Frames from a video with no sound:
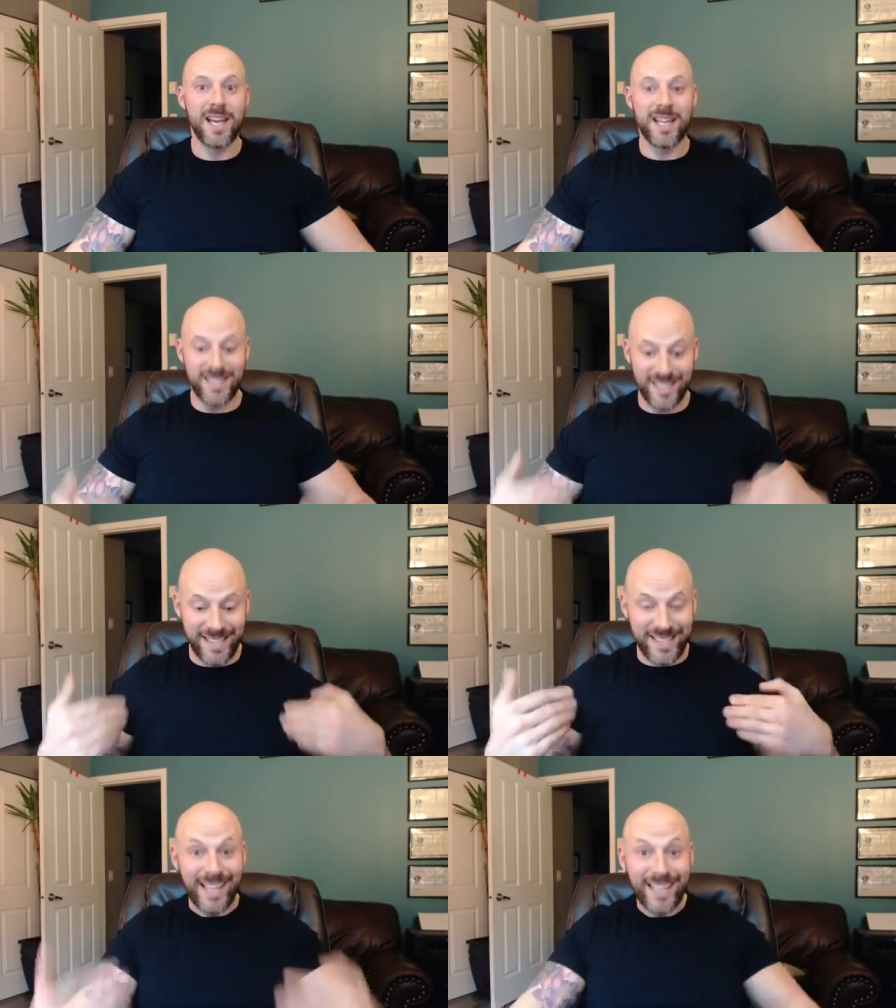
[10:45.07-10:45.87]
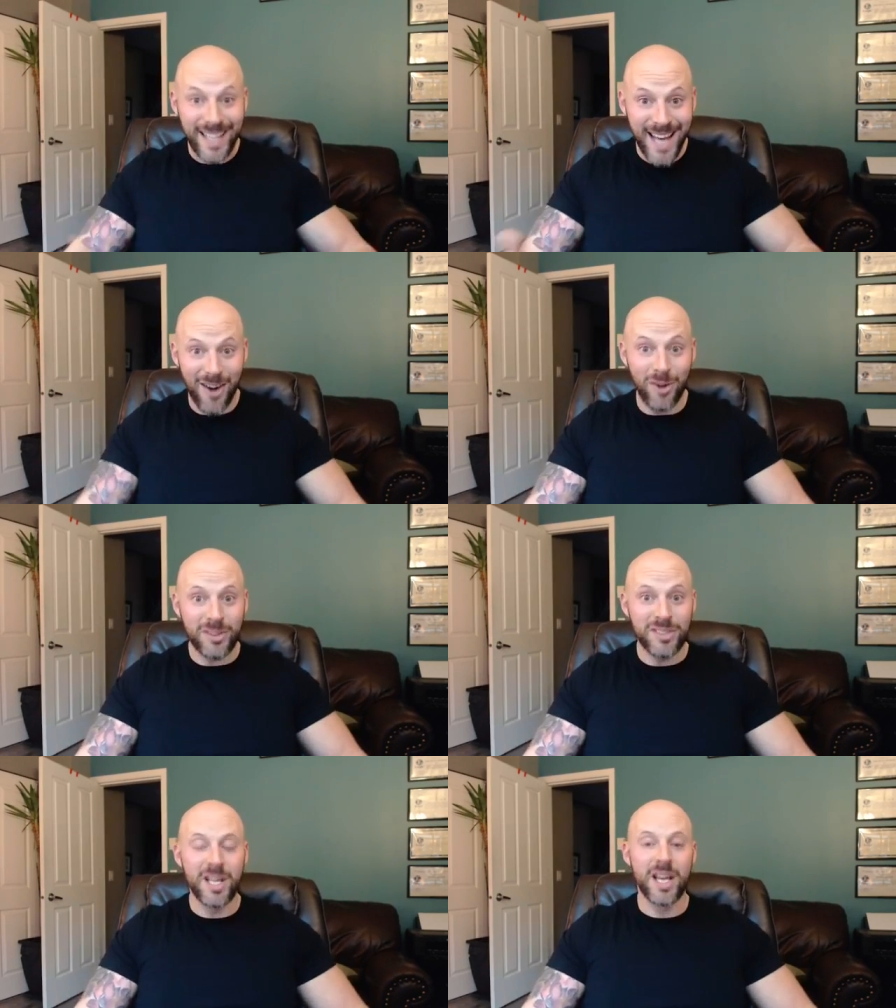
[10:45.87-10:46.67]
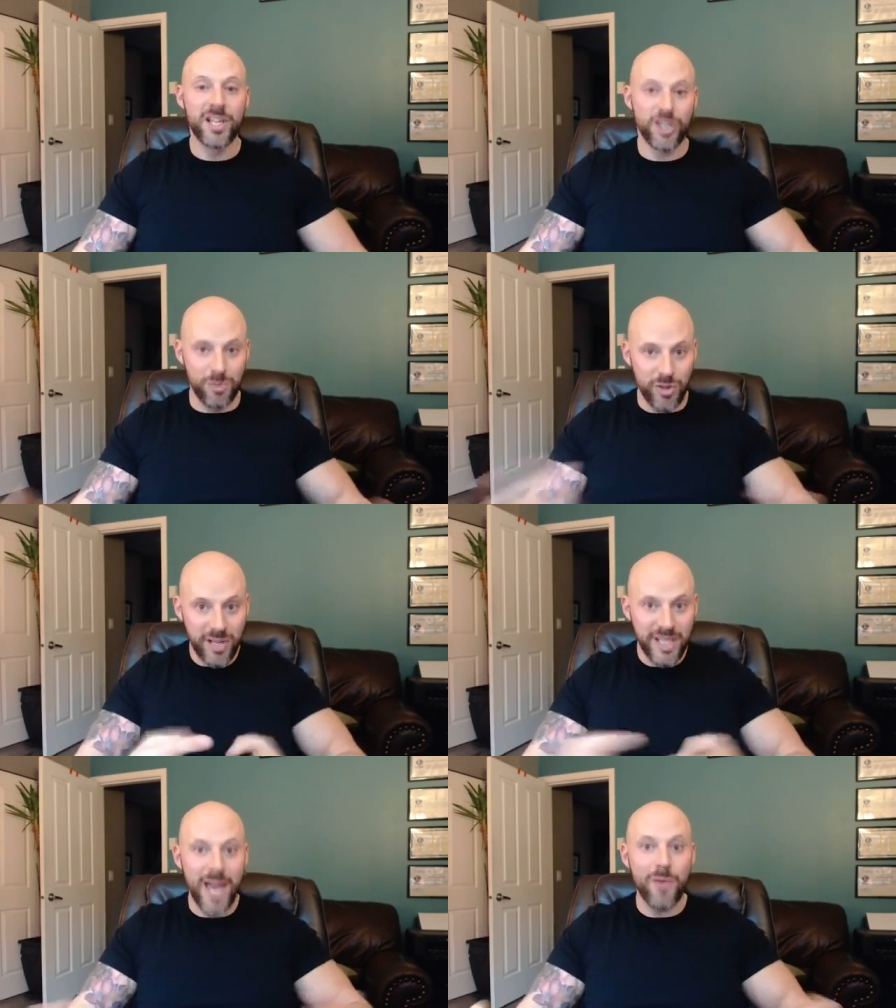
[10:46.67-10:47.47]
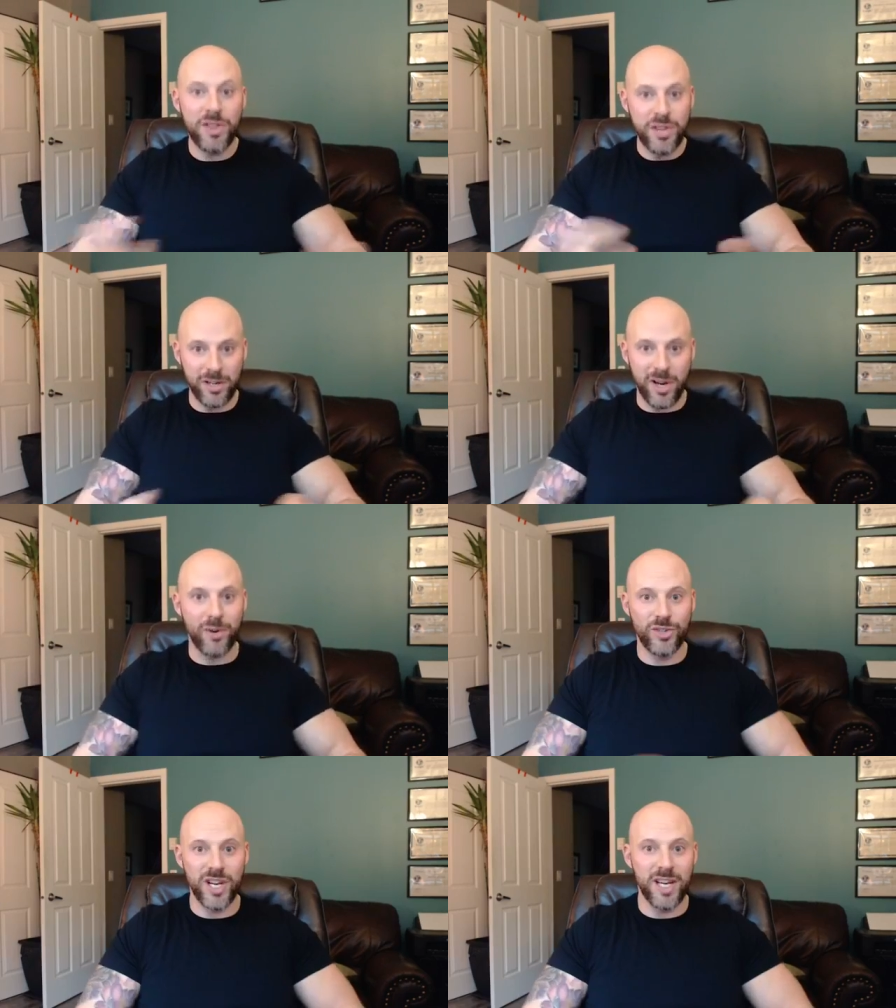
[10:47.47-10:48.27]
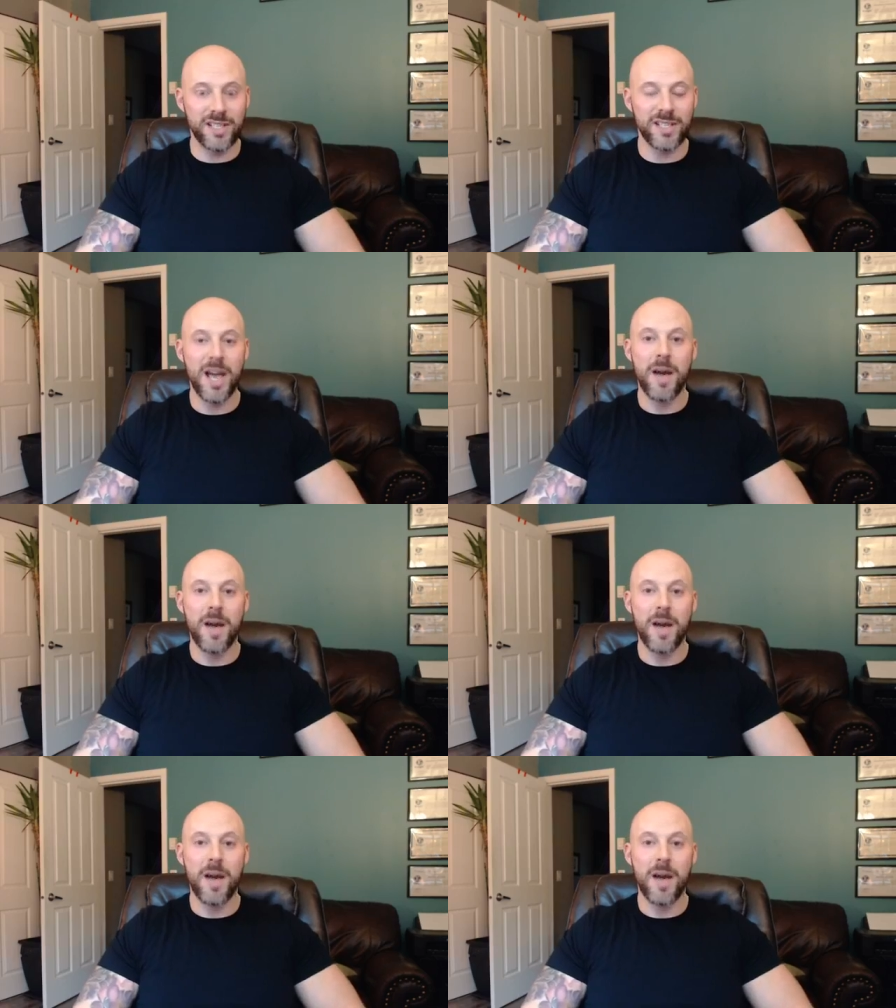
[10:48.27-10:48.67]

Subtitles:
stick it out, communicate with your coaches,